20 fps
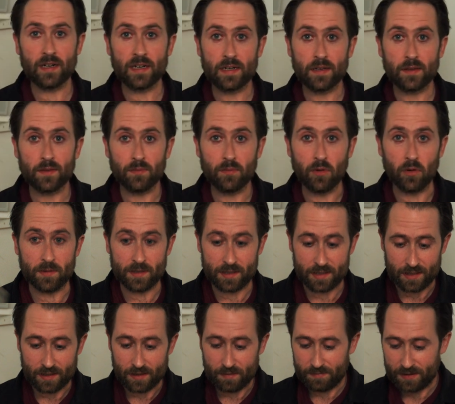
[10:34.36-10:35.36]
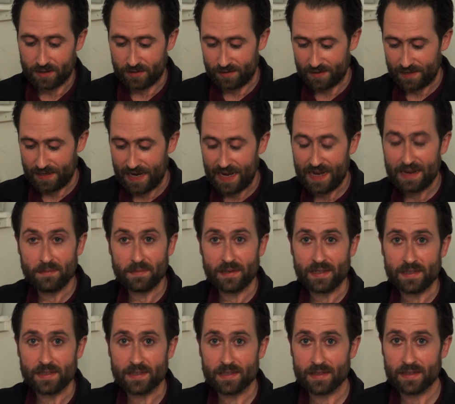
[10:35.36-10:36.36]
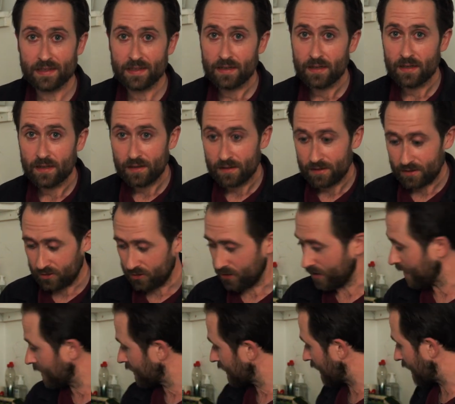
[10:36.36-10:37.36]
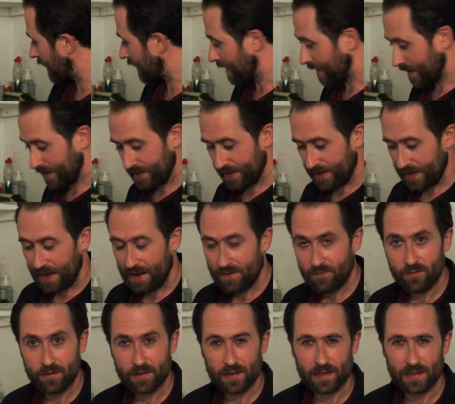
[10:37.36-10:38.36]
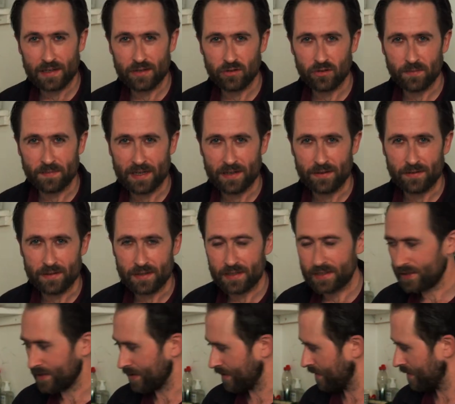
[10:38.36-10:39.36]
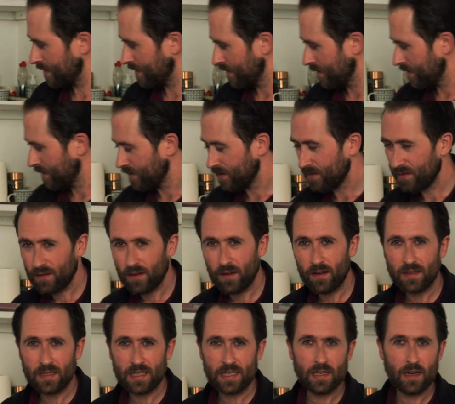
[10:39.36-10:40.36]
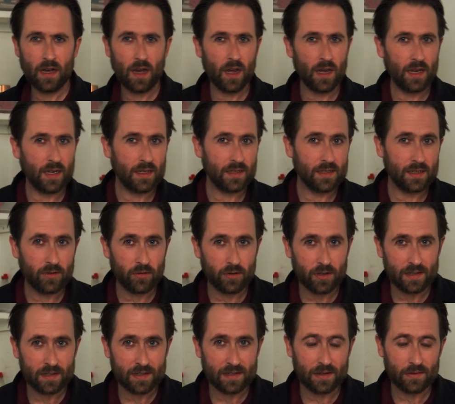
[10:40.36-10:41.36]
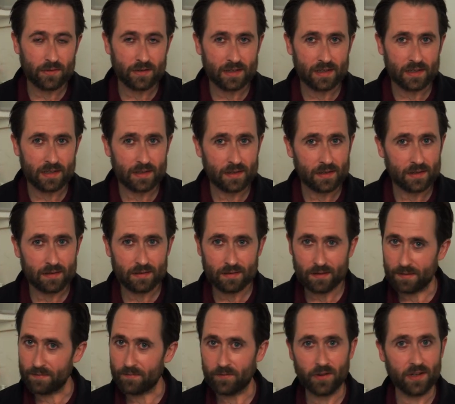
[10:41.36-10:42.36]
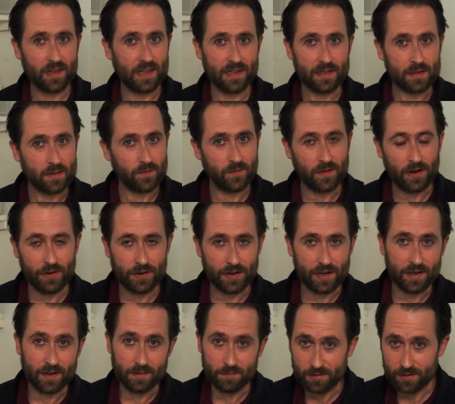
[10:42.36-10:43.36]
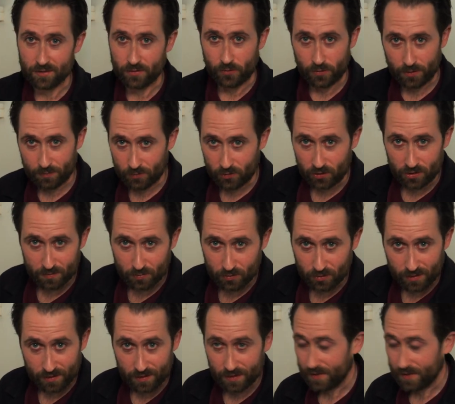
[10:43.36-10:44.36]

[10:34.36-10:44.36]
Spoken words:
to need a thermometer because the aim is to try and get everything to about 39 degrees Celsius. Convert that into Fahrenheit, I'm sorry, I'm not going to bother.